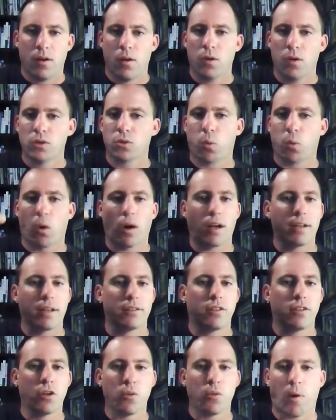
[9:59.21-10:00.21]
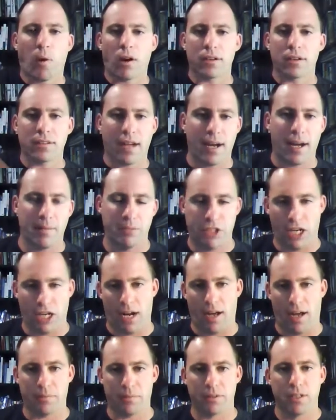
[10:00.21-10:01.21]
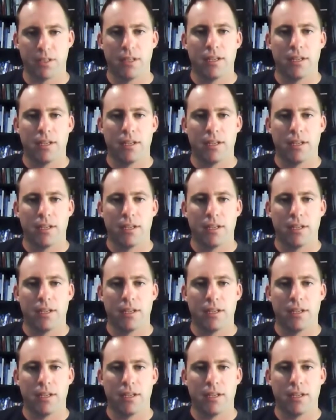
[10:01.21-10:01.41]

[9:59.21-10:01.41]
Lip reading: who's working 2 part-time jobs,